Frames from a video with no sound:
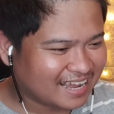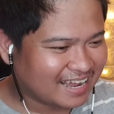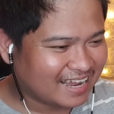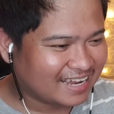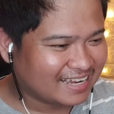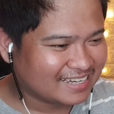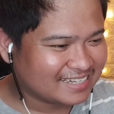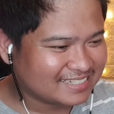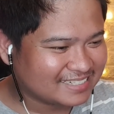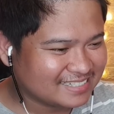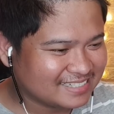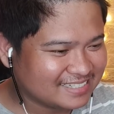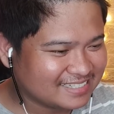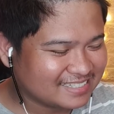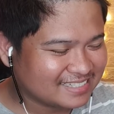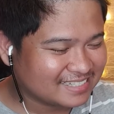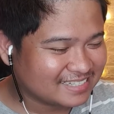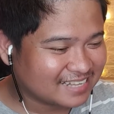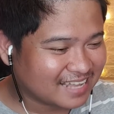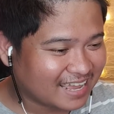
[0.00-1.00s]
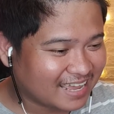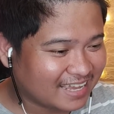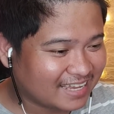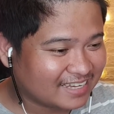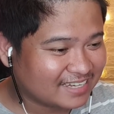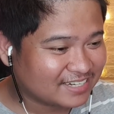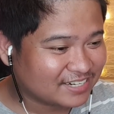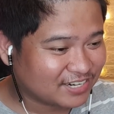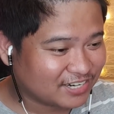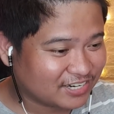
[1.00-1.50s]
I
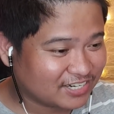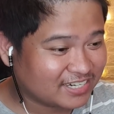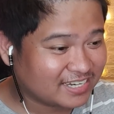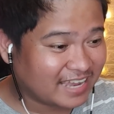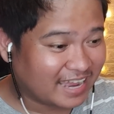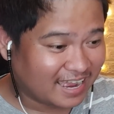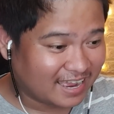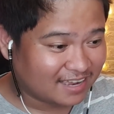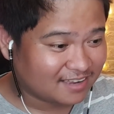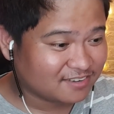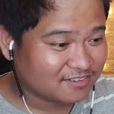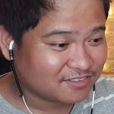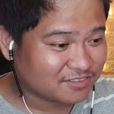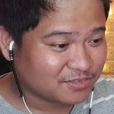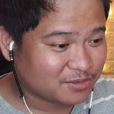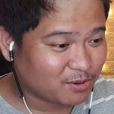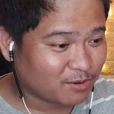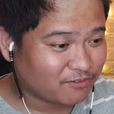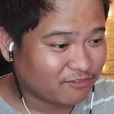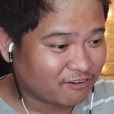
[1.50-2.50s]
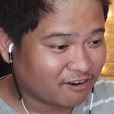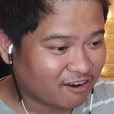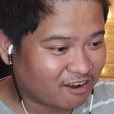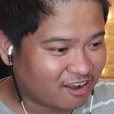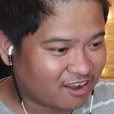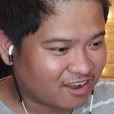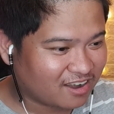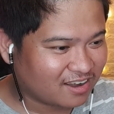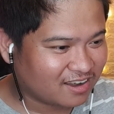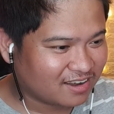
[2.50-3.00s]
like her gown so far.